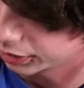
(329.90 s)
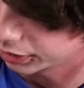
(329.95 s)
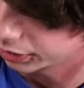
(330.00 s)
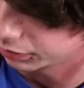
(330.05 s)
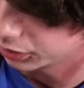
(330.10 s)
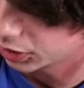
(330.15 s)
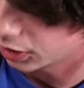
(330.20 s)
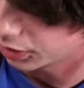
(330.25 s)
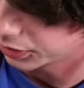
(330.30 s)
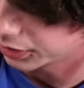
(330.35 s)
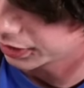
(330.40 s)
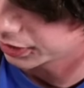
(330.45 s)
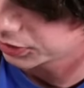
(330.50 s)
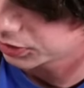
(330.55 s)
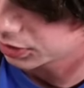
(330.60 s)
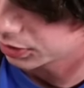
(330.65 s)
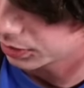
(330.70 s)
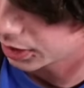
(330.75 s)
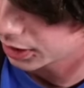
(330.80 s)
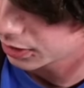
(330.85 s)
to give
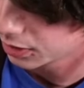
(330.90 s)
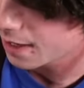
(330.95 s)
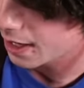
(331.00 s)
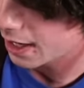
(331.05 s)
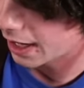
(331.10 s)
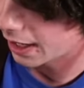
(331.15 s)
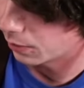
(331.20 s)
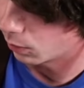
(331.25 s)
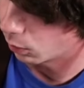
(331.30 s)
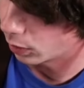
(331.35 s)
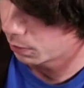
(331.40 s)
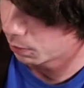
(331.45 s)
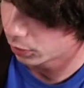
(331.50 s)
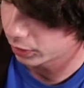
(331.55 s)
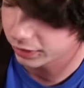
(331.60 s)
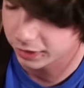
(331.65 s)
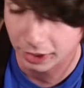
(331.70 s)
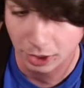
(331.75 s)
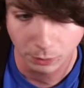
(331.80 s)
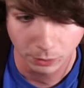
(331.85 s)
context, okay? And one more
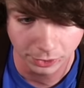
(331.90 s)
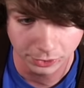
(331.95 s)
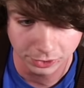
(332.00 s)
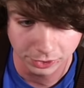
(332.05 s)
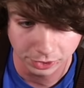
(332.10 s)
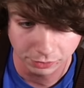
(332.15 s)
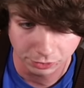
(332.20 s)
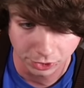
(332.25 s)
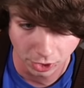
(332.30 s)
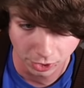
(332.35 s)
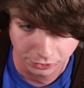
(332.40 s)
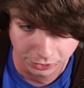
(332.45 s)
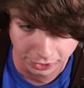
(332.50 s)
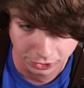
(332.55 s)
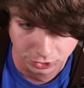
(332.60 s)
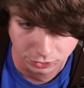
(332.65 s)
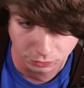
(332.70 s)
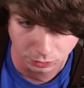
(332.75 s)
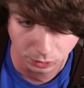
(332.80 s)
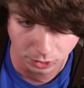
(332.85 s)
thing I wanted to give
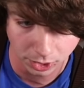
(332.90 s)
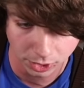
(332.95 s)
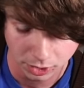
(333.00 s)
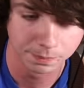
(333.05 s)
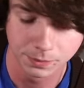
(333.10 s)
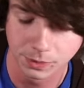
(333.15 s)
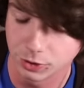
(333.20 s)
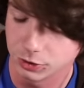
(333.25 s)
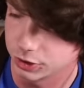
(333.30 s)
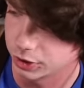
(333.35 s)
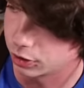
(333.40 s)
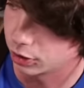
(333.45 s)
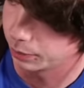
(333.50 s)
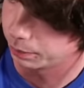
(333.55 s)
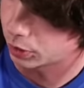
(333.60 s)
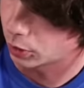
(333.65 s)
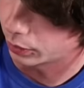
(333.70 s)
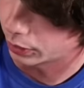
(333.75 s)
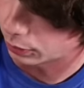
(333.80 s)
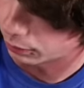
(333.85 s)
context for. There's a clip going